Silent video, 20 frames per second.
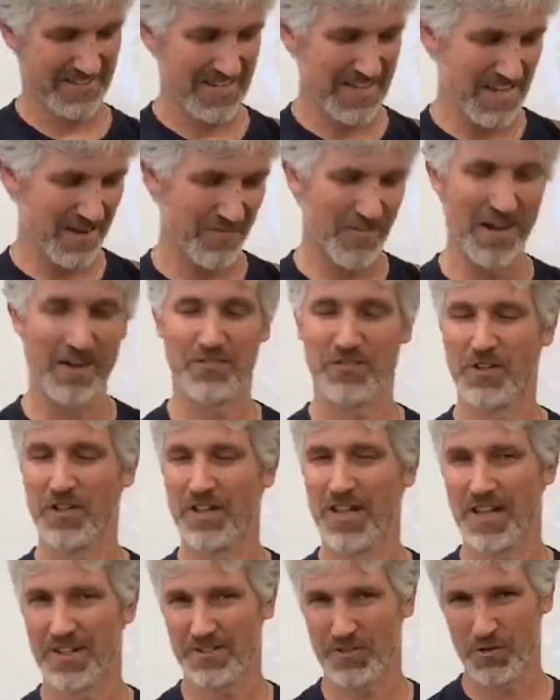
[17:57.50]
P of F, so the
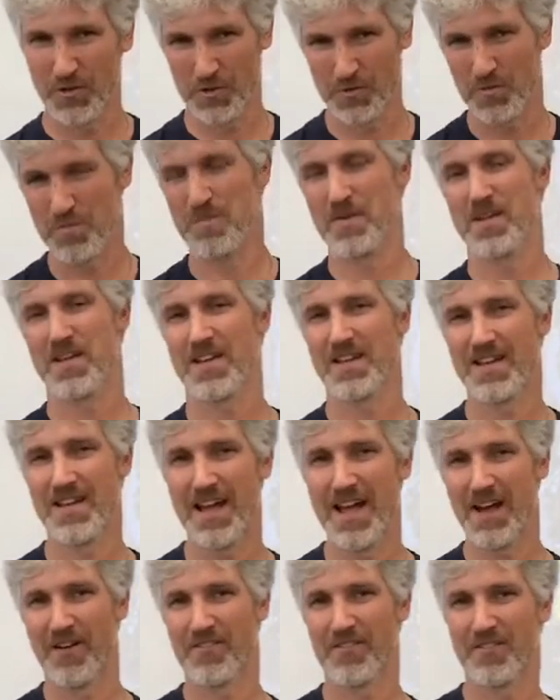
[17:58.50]
last chord would be
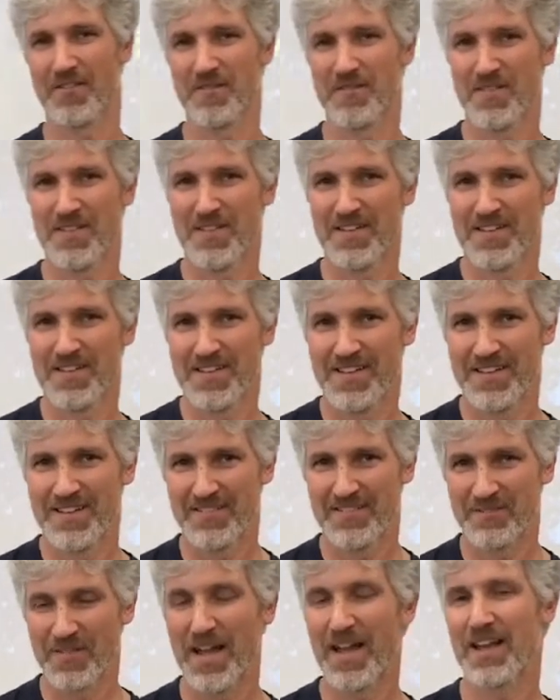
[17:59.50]
F.
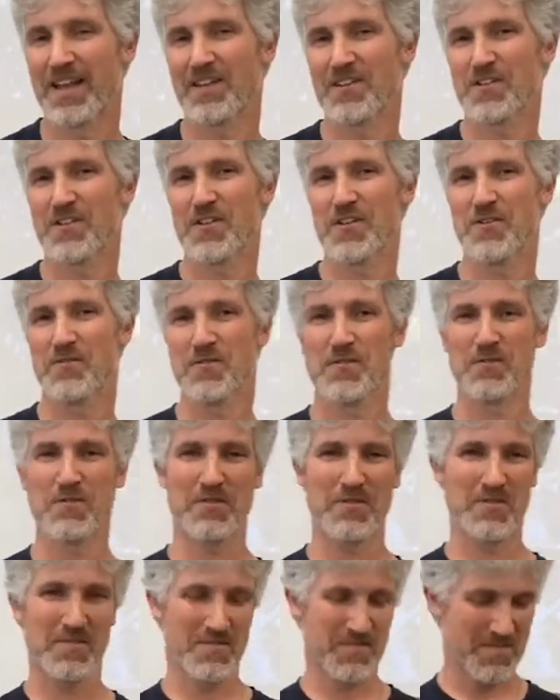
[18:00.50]
Man, you
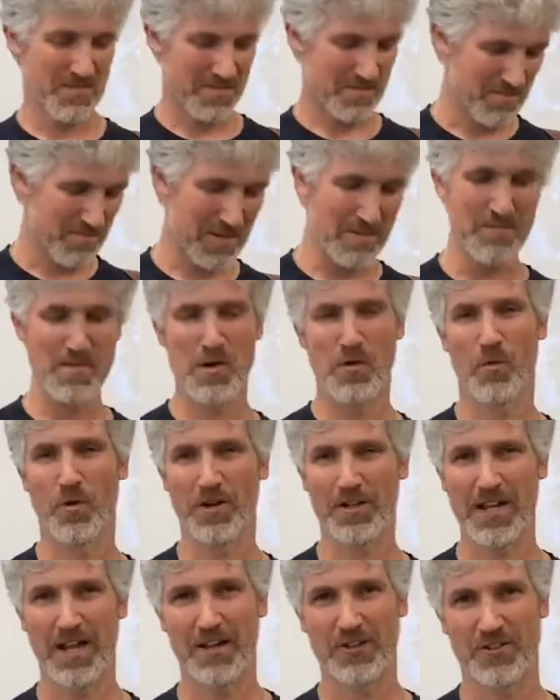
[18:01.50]
made me a
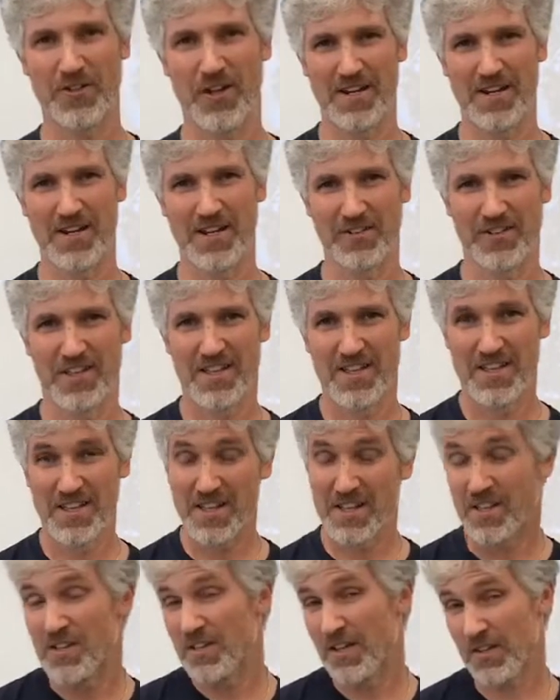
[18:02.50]
workout this.
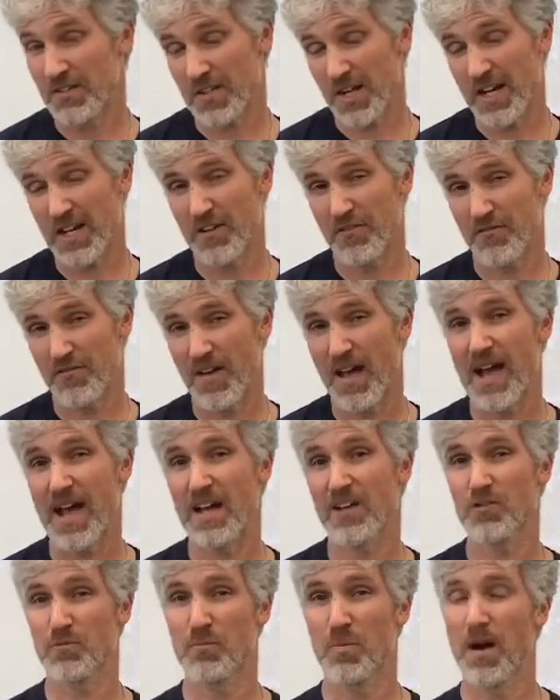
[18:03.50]
That's kind of
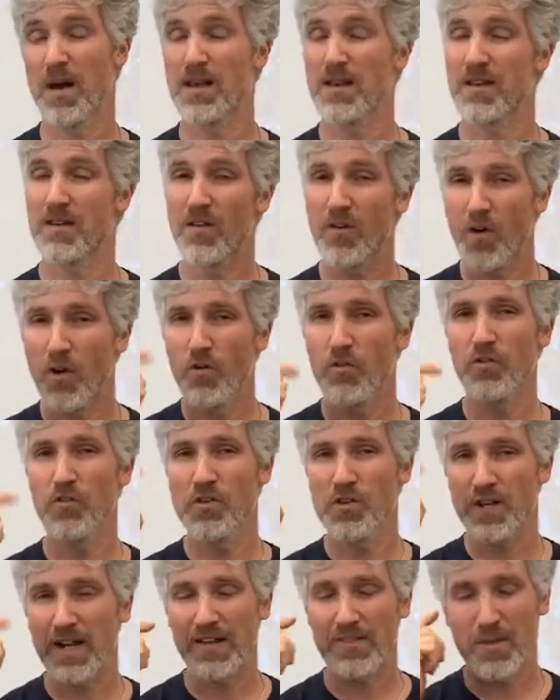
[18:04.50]
fast, but
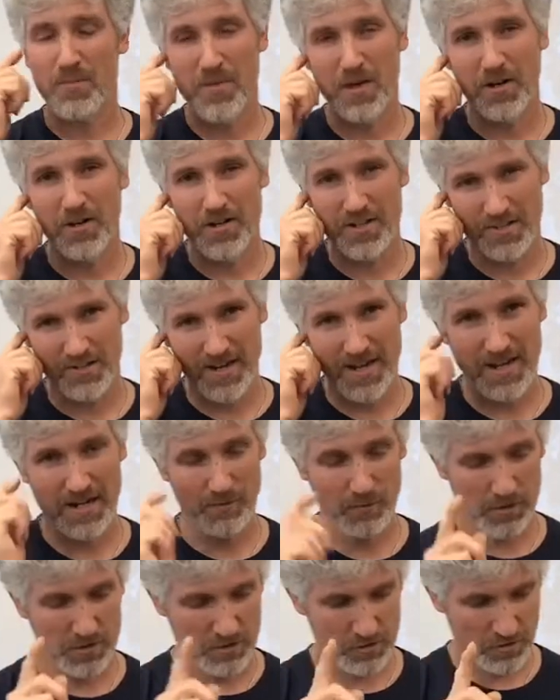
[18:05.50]
hopefully you got the melody in your head.
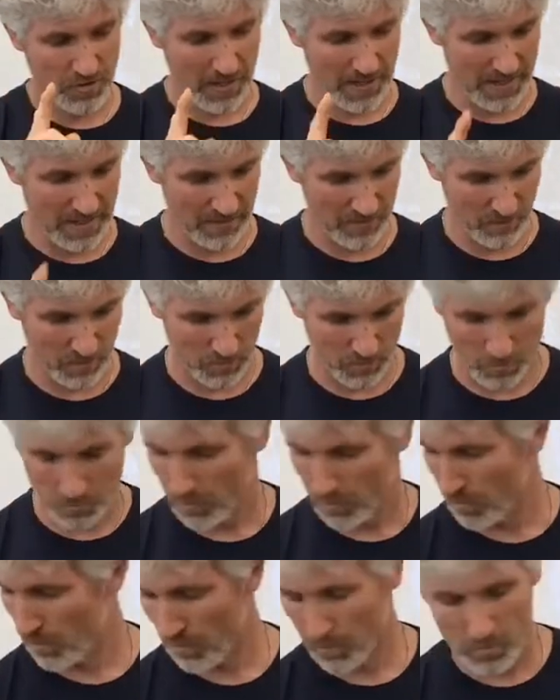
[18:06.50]
We're gonna try it
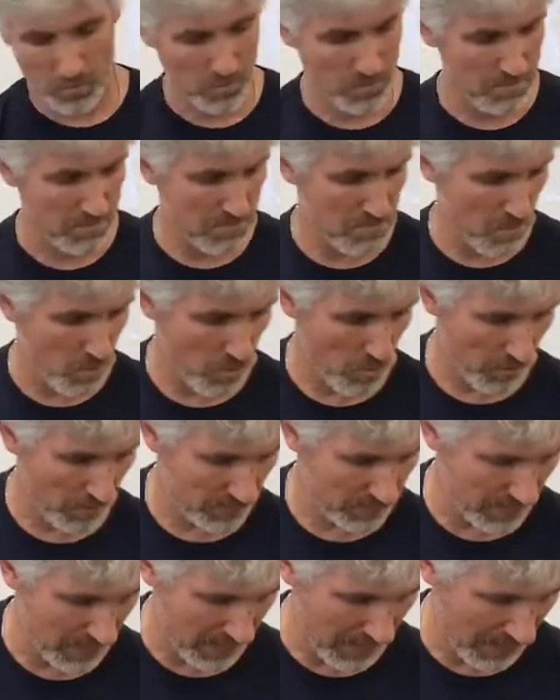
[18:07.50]
one more
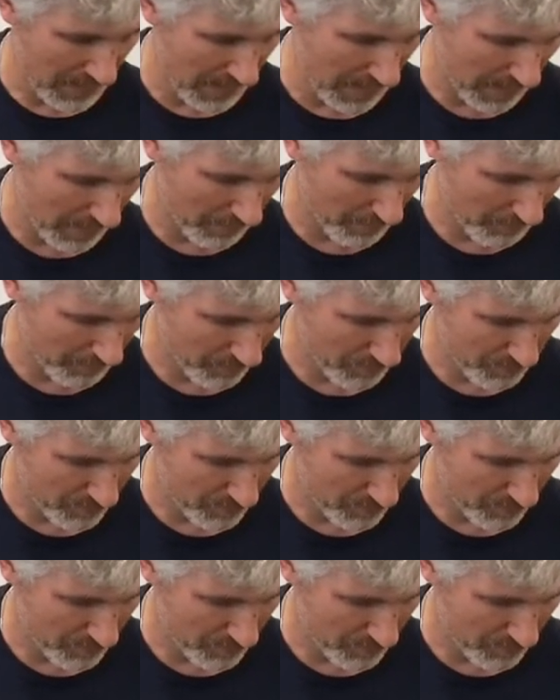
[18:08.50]
time.